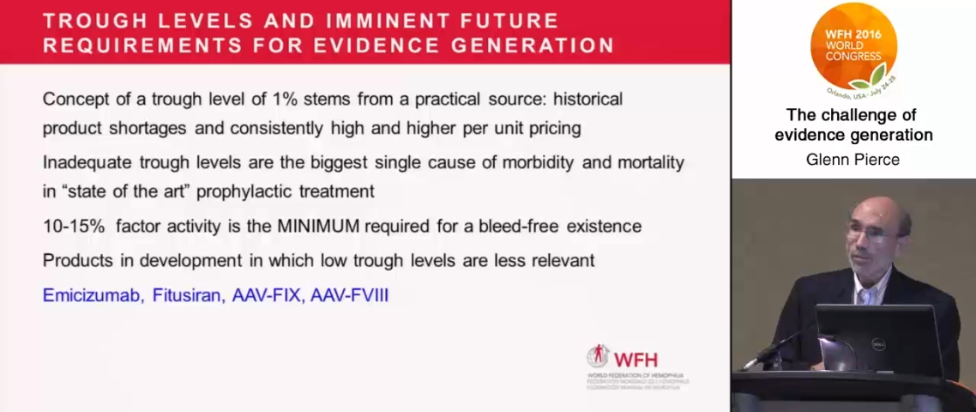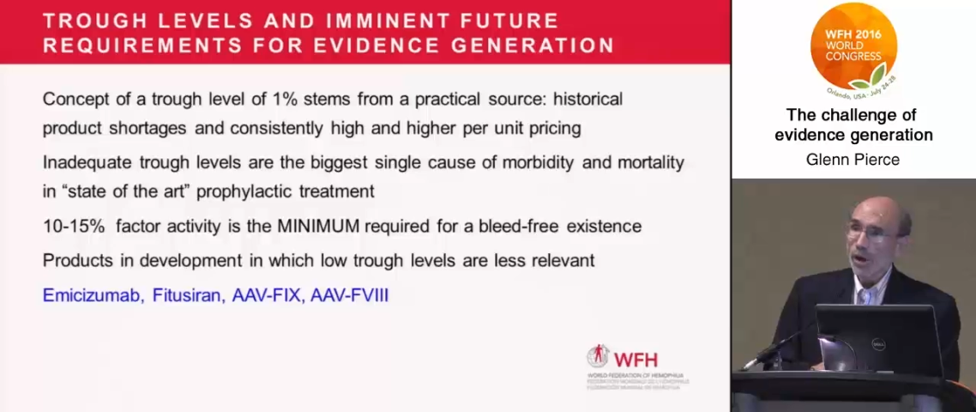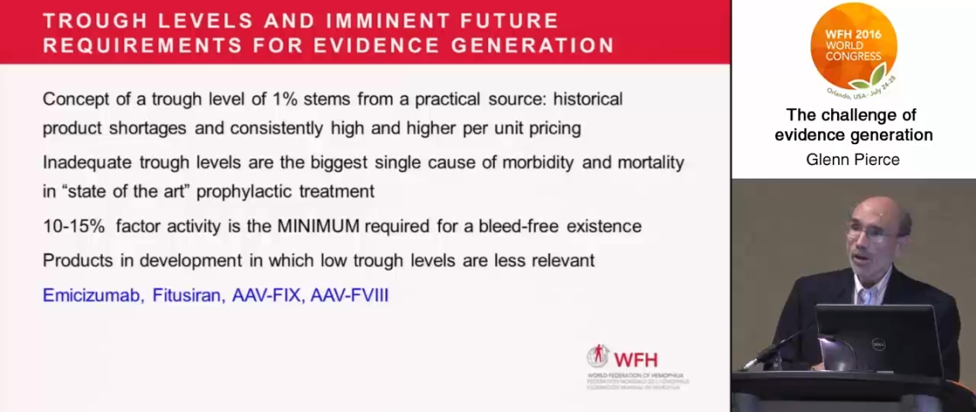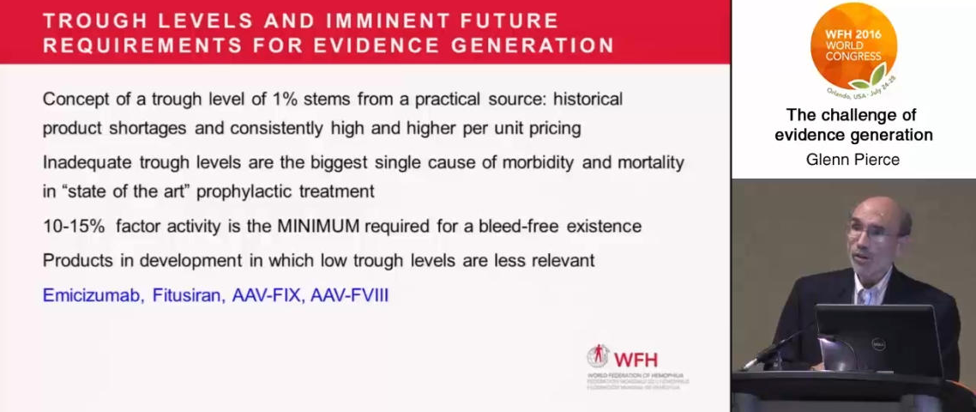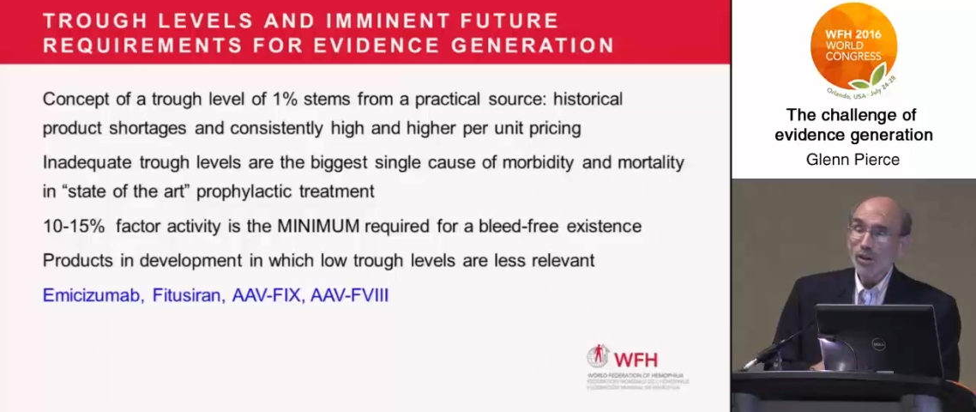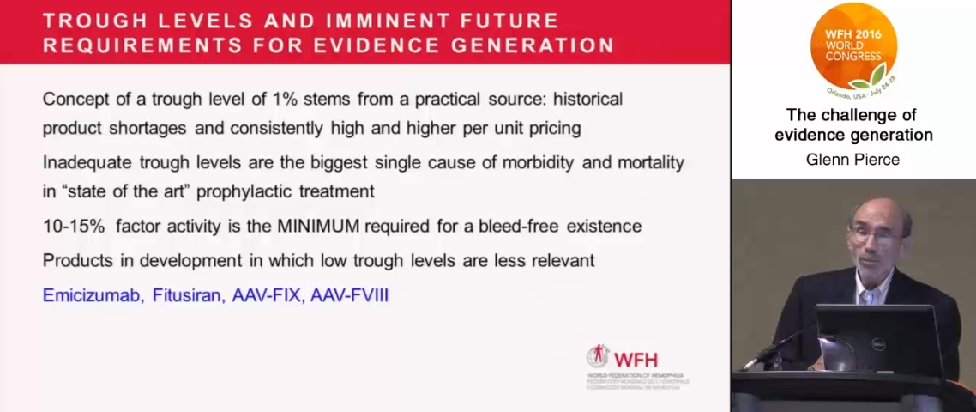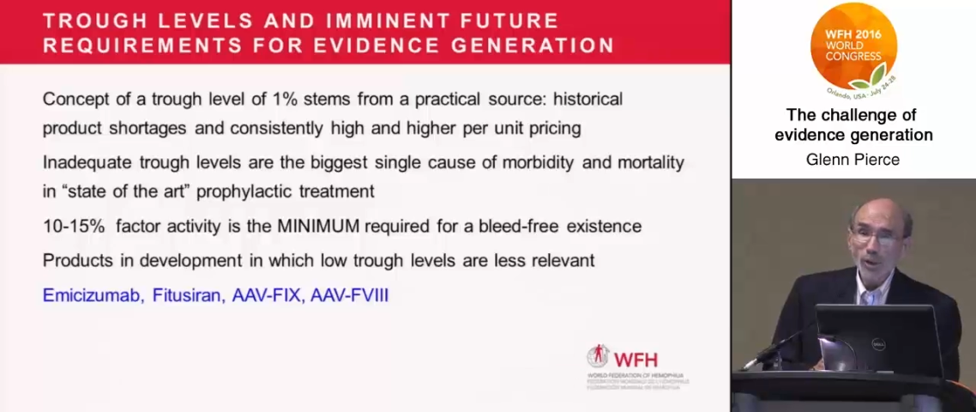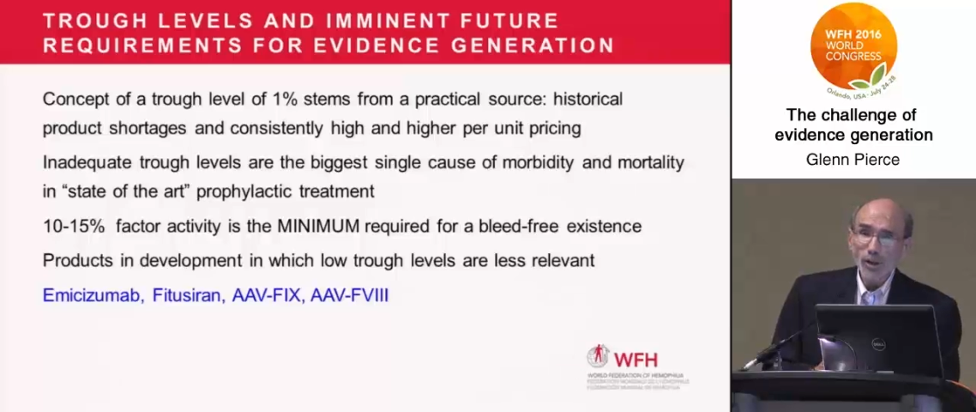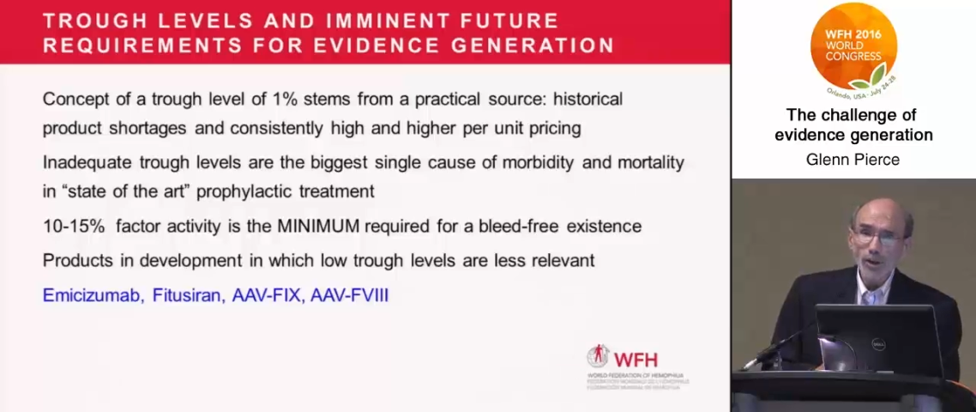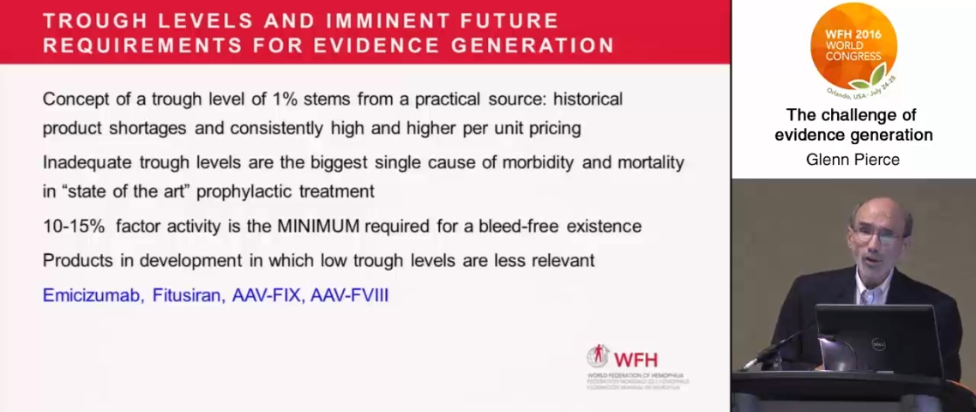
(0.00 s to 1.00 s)

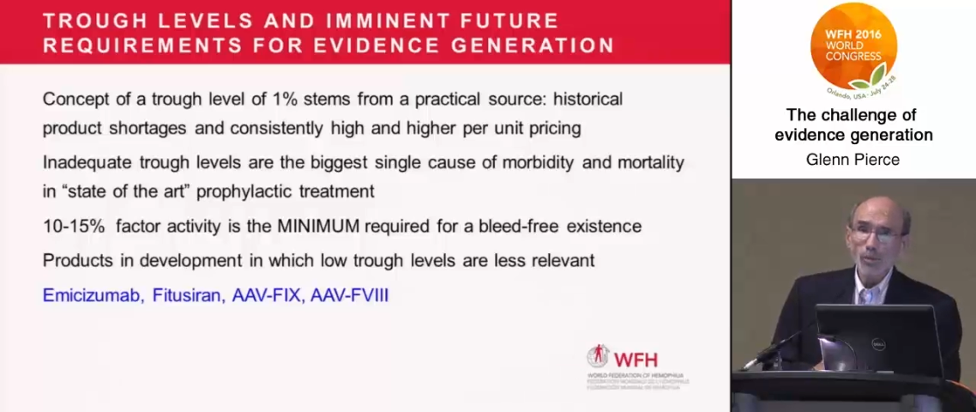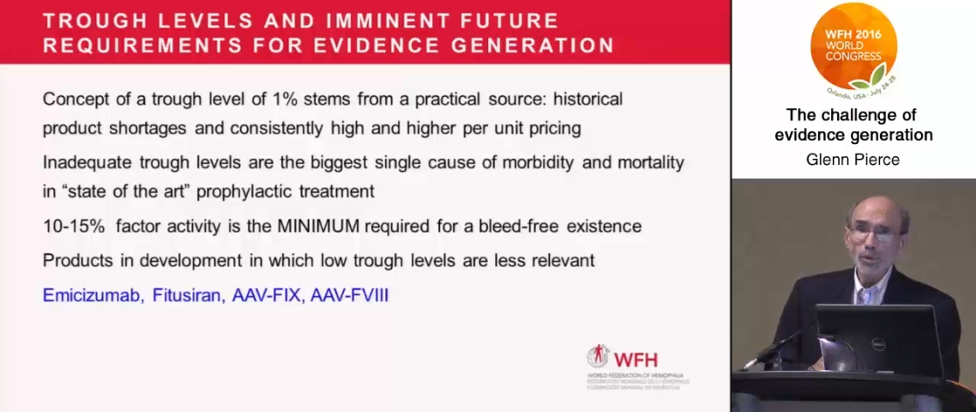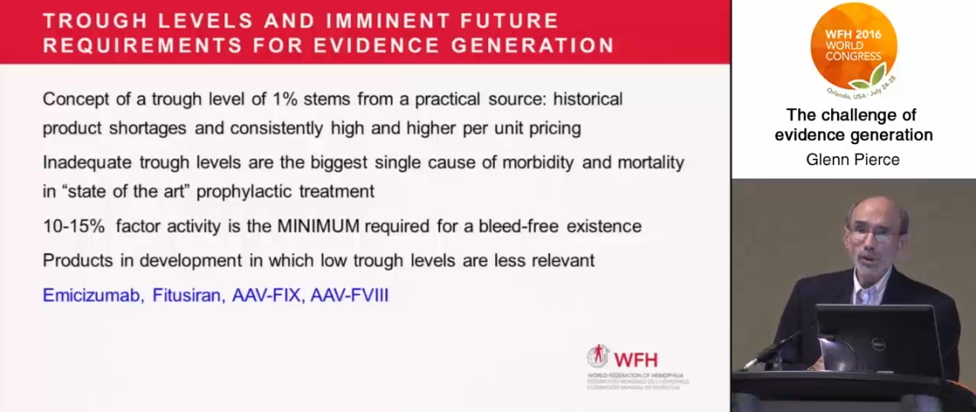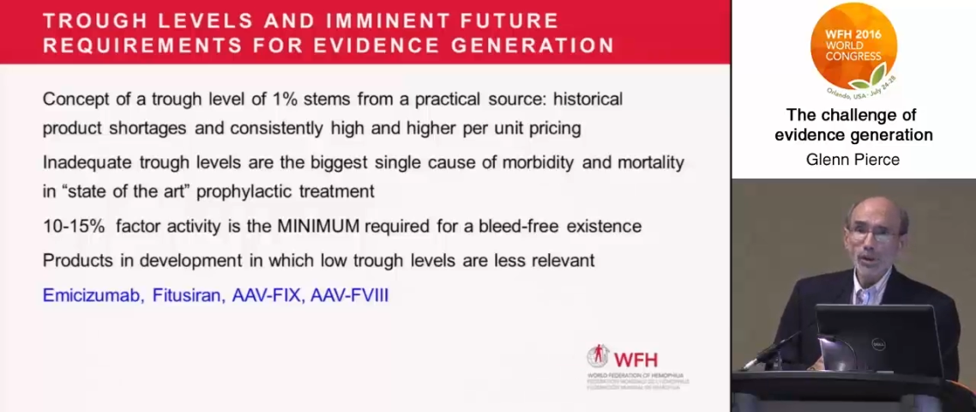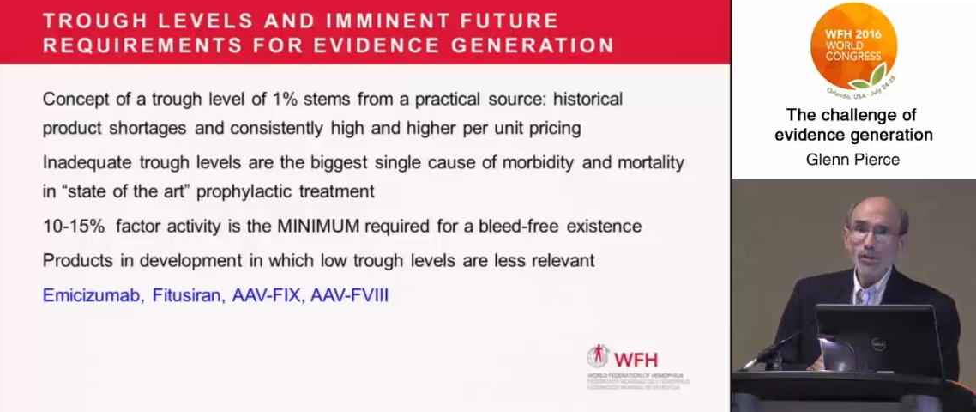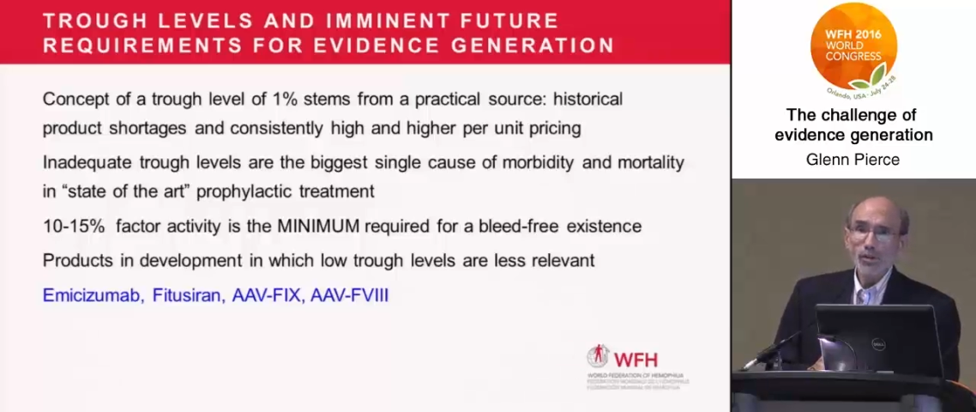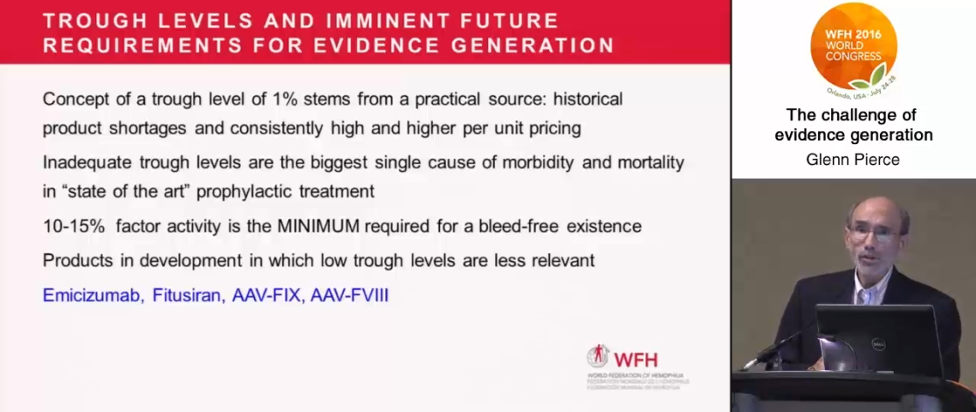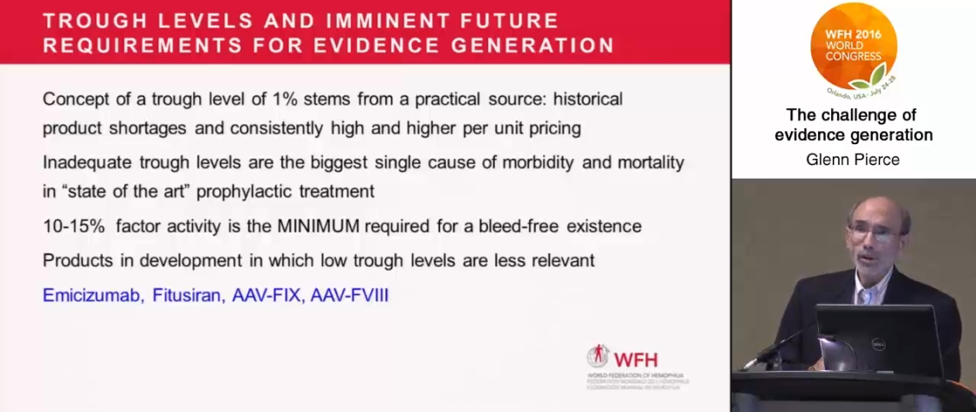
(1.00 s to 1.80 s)
subclinical bleeds